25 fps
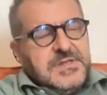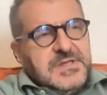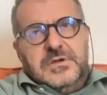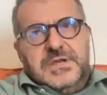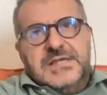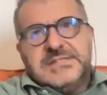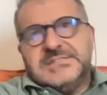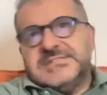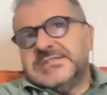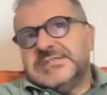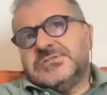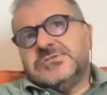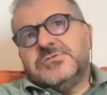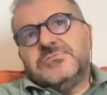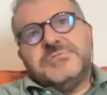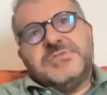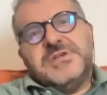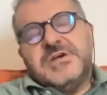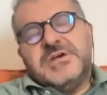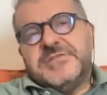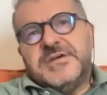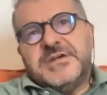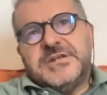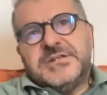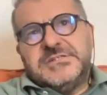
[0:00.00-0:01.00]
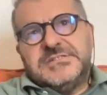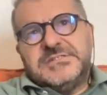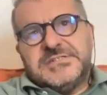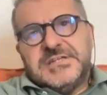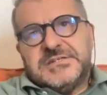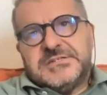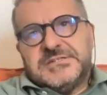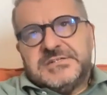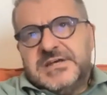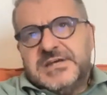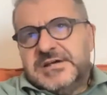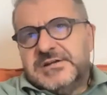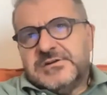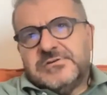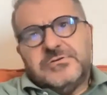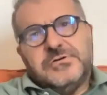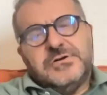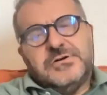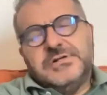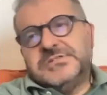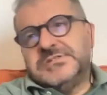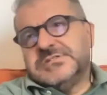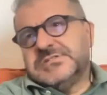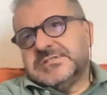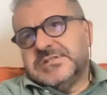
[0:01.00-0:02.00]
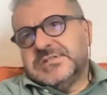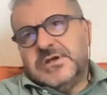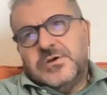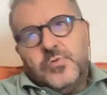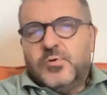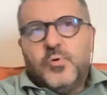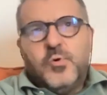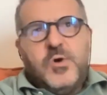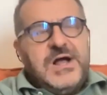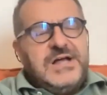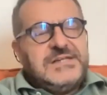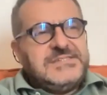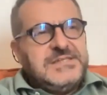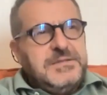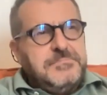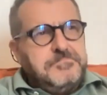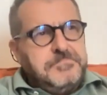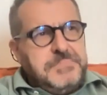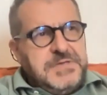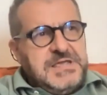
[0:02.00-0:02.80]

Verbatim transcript: Let's assume that there is a terrorist who has a